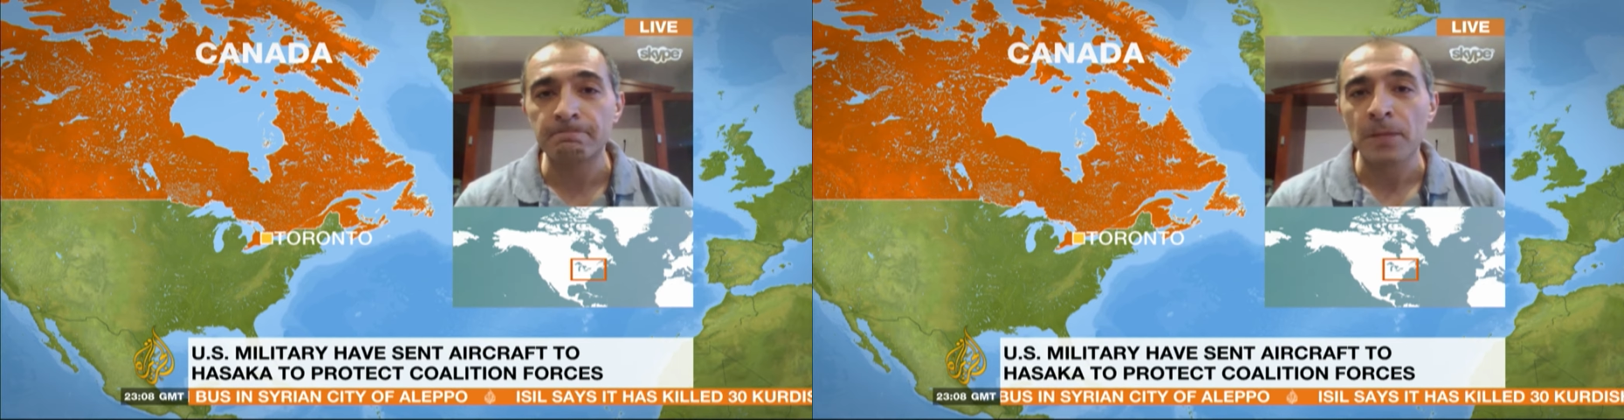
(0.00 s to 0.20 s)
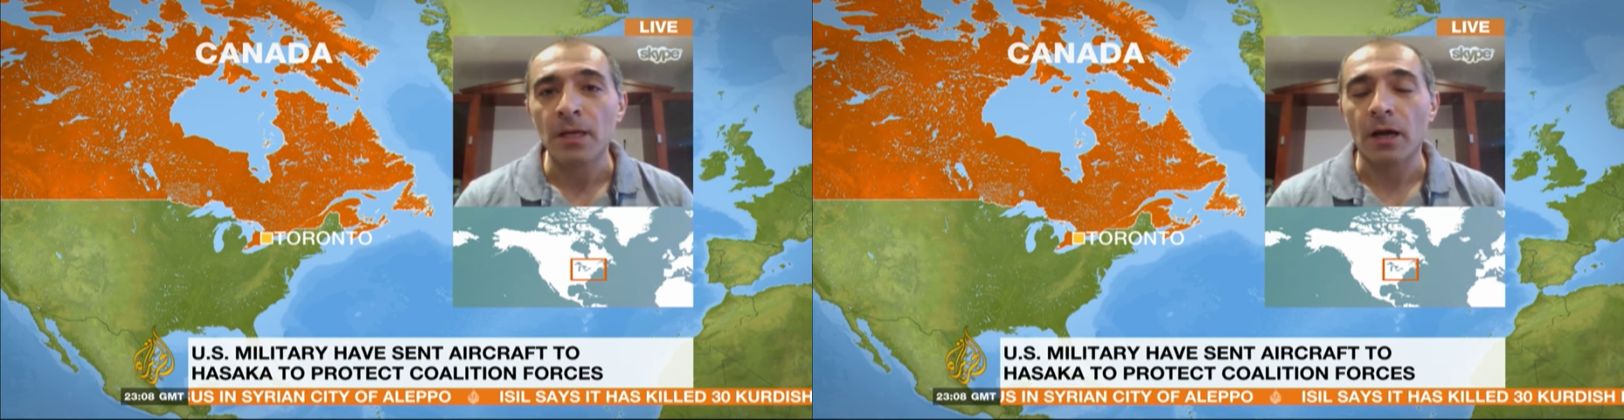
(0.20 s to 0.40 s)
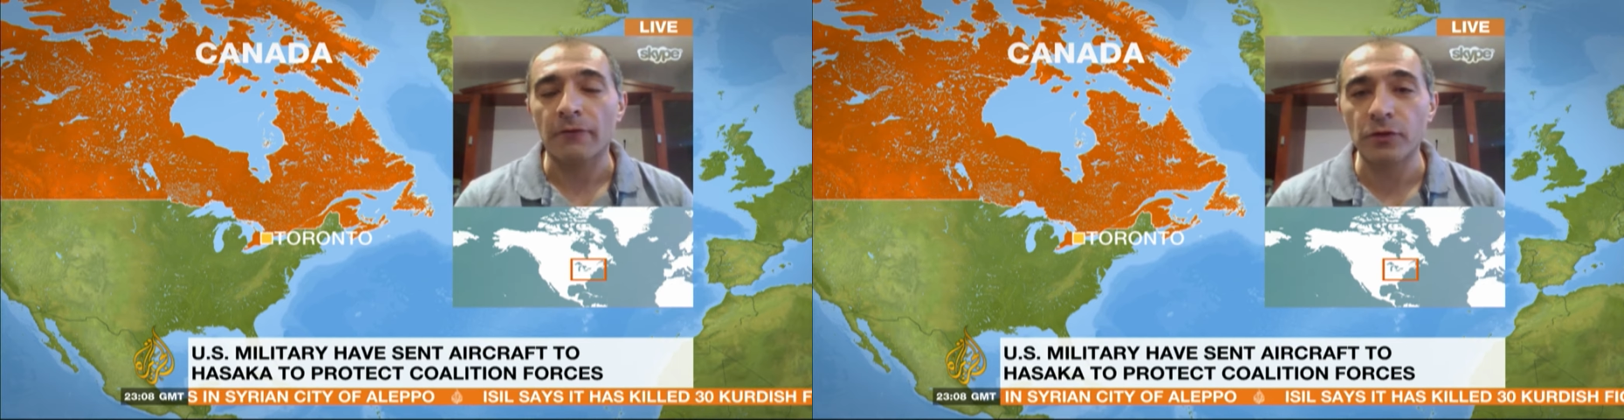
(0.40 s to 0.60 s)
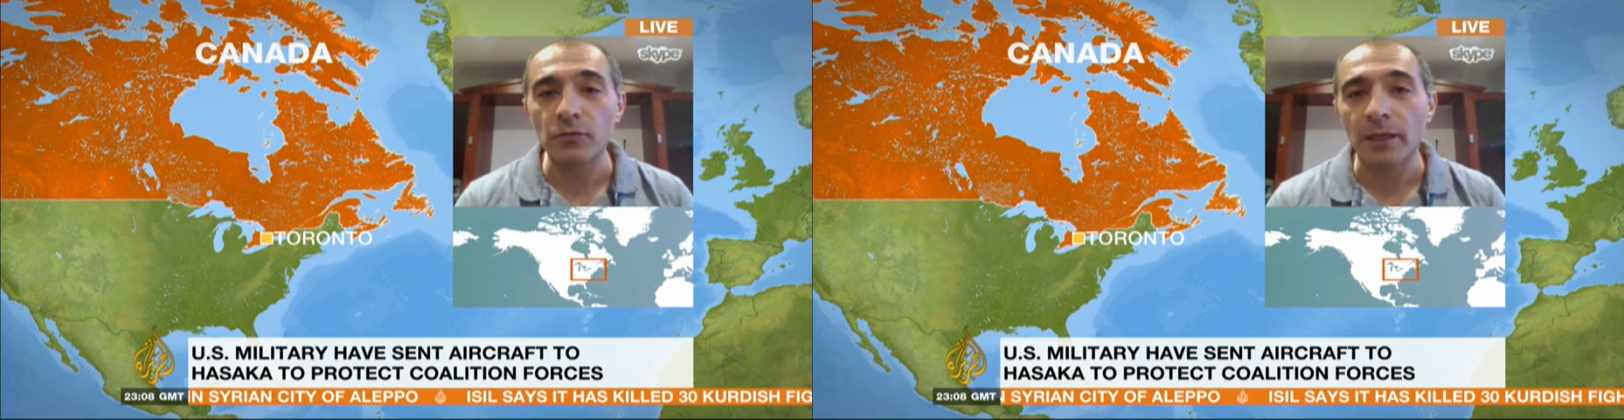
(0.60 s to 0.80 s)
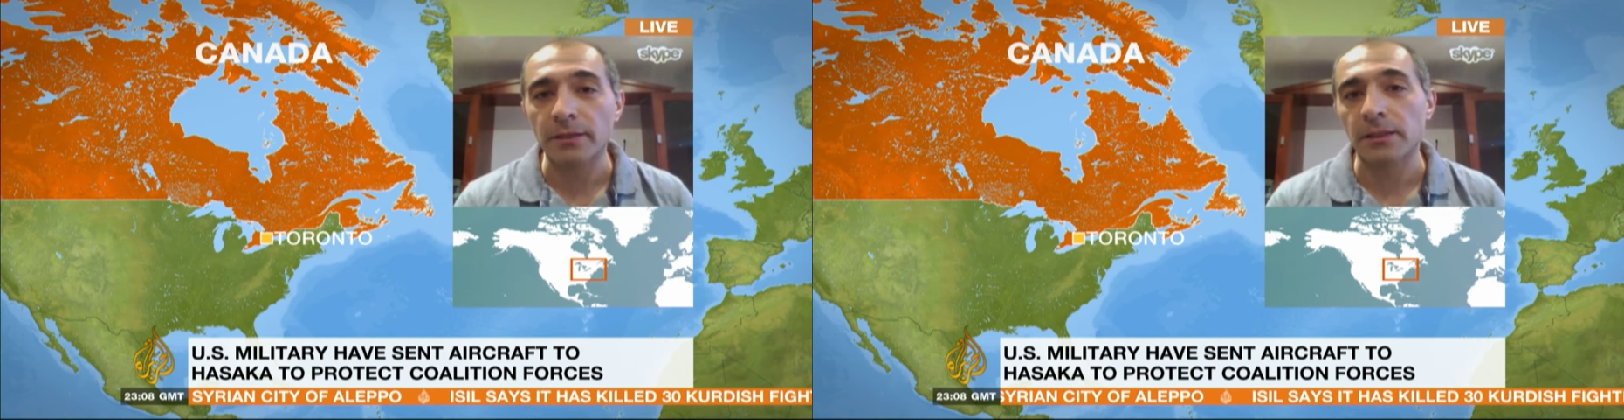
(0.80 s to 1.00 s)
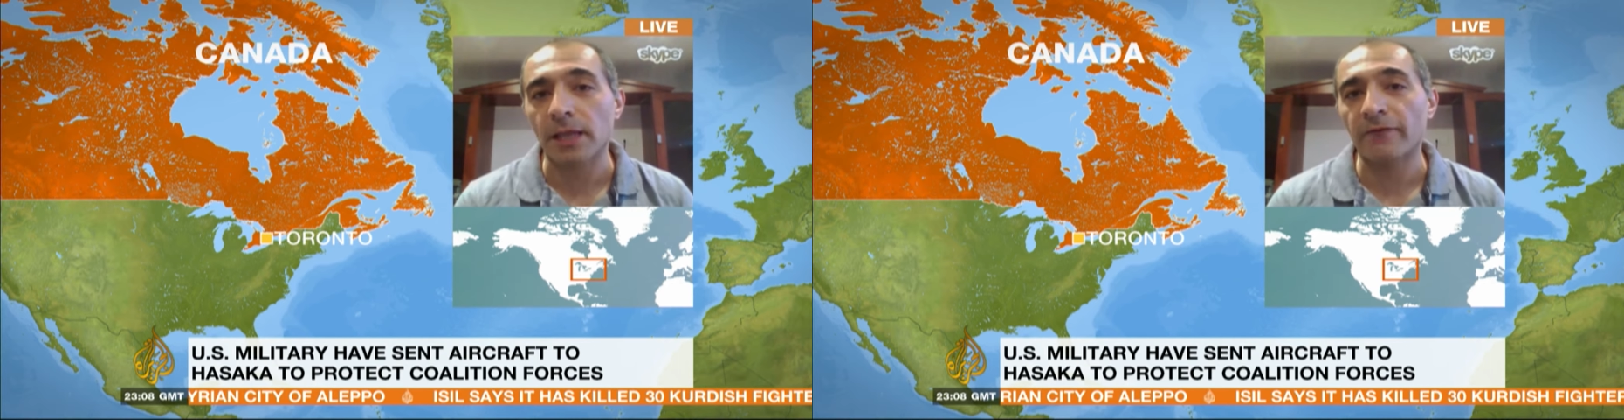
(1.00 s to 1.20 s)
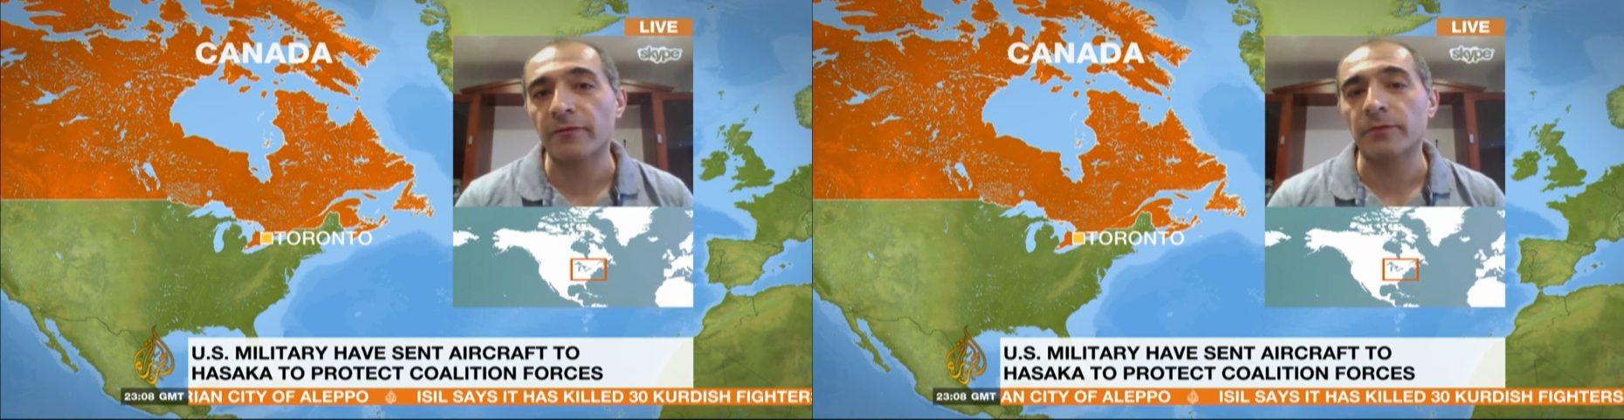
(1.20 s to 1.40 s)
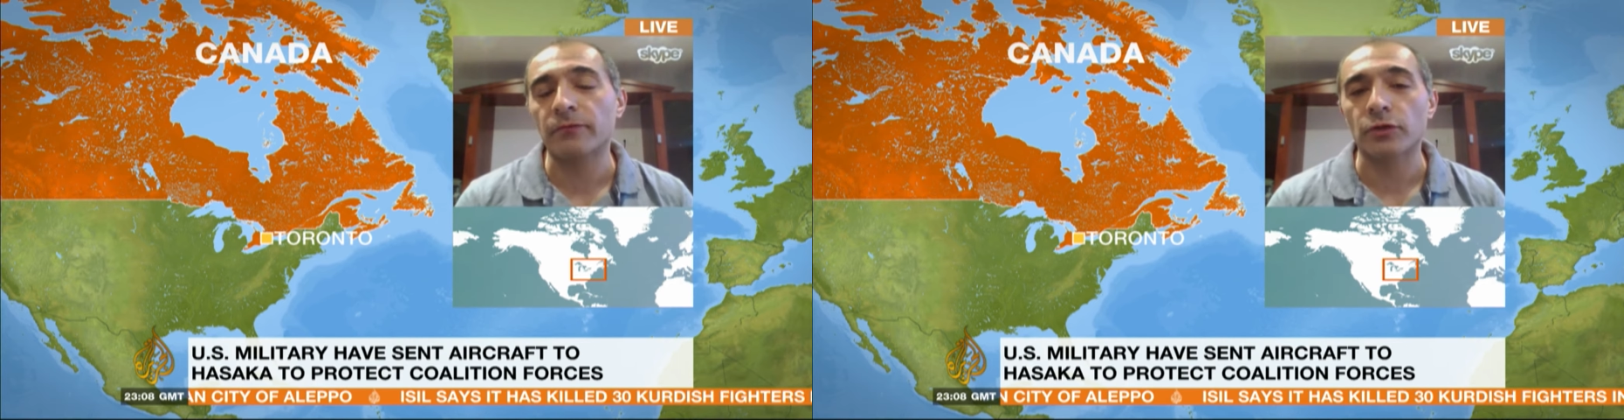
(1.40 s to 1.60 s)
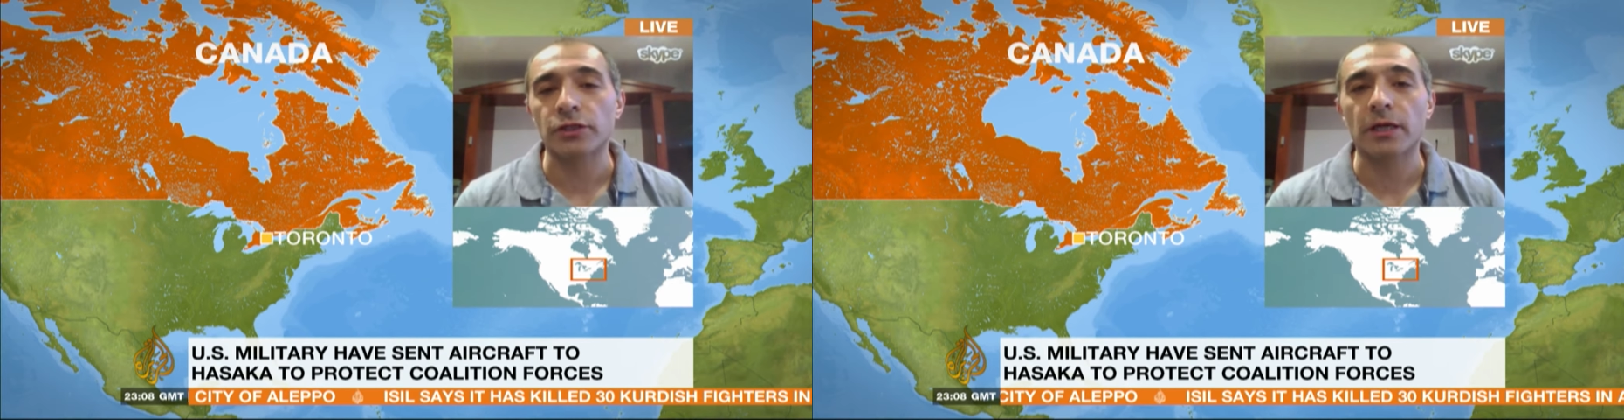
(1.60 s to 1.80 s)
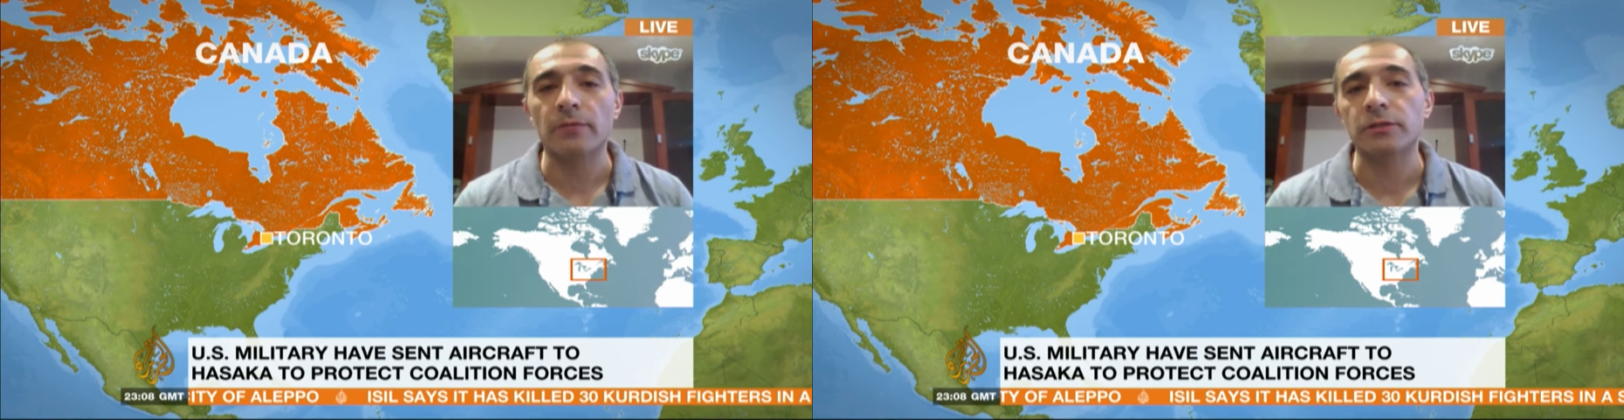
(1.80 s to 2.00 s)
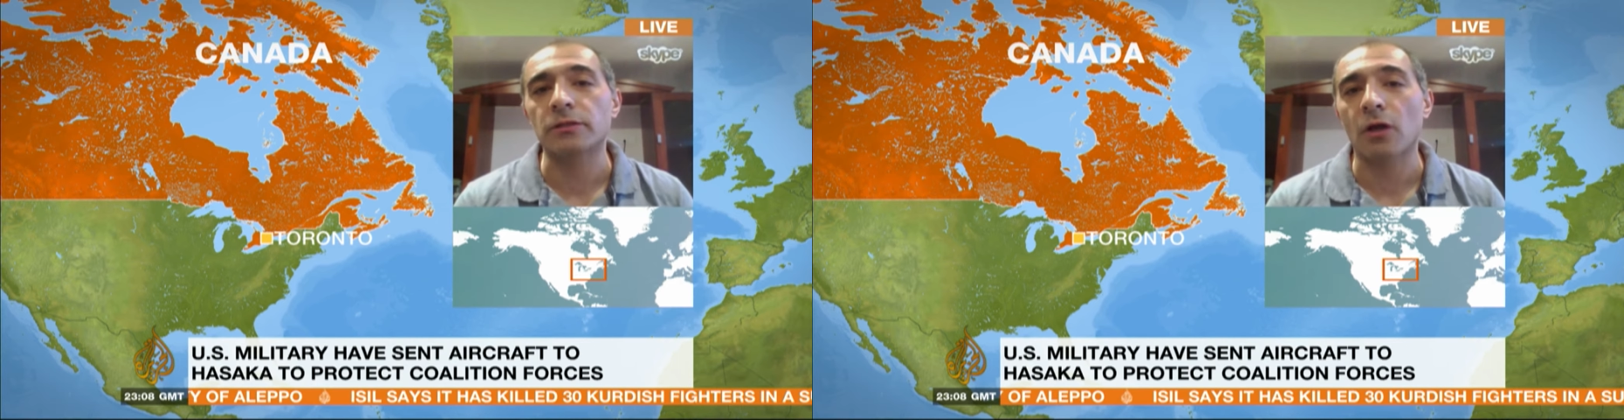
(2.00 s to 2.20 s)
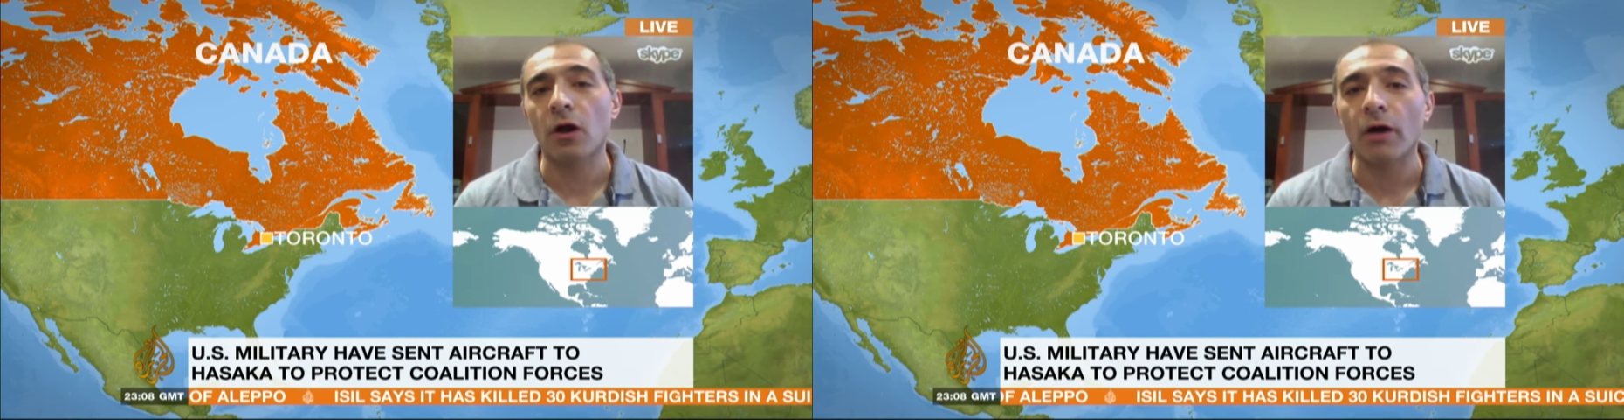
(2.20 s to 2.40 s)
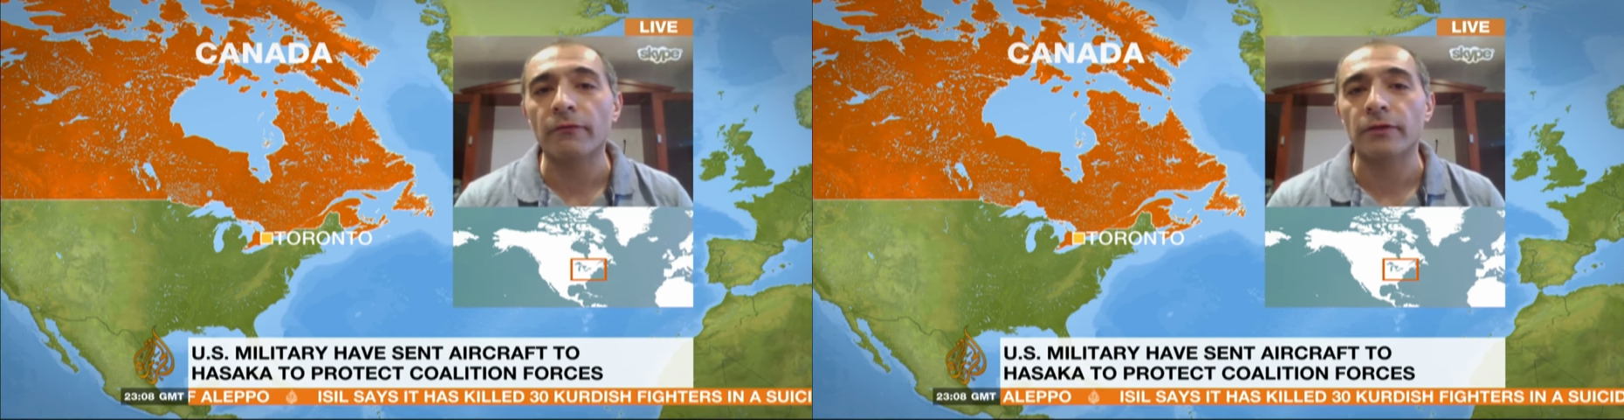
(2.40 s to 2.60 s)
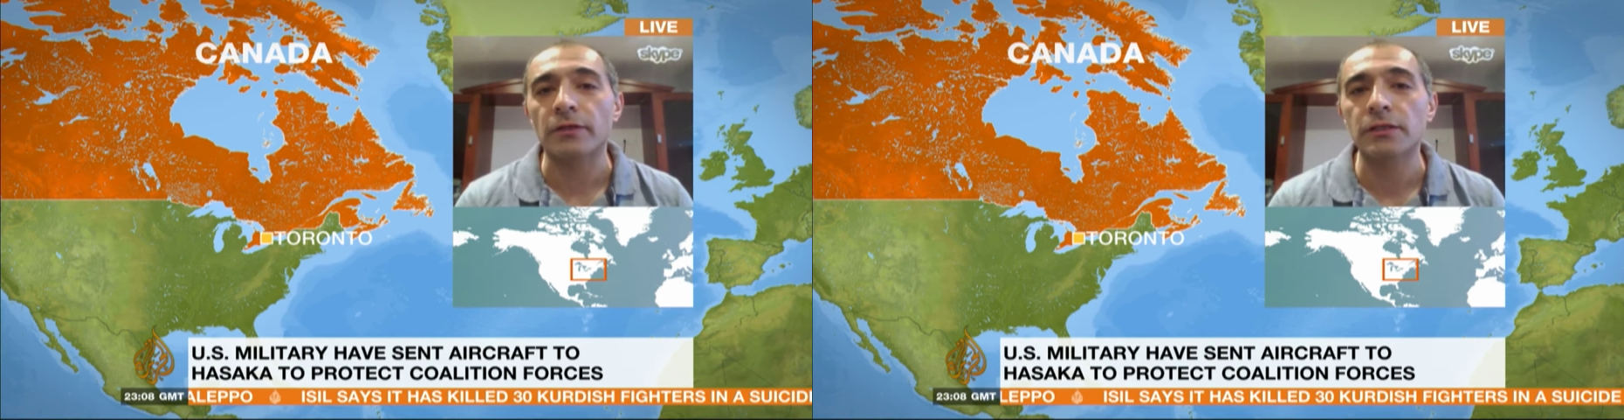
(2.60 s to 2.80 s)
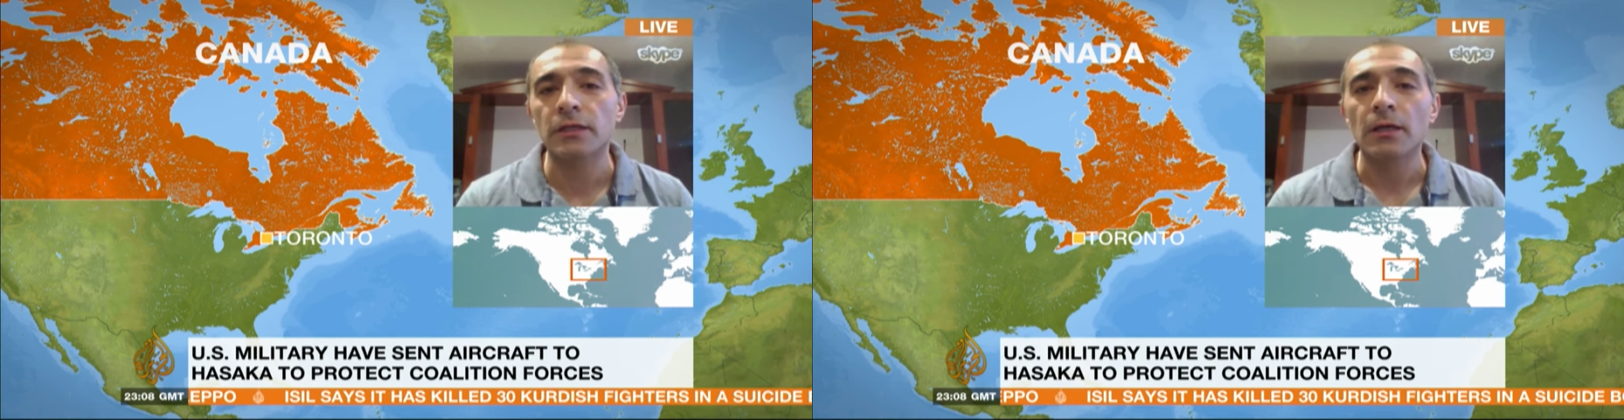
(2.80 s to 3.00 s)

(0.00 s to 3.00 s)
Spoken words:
few months left before she comes into office.